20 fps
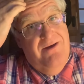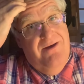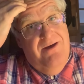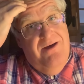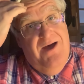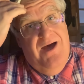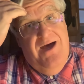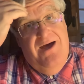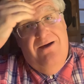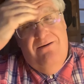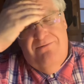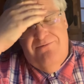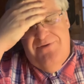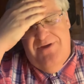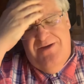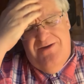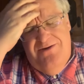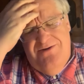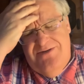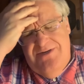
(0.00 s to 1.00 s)
I don't
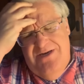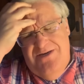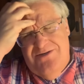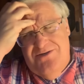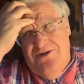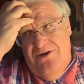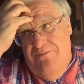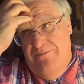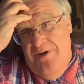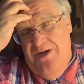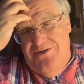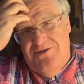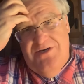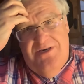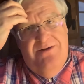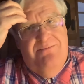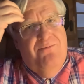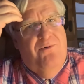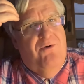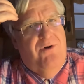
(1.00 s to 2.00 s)
think you see it so much
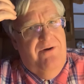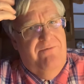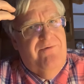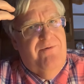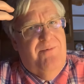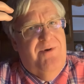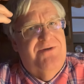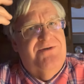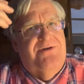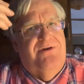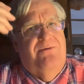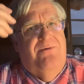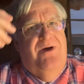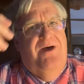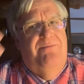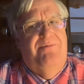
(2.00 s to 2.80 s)
anymore, every once in a while.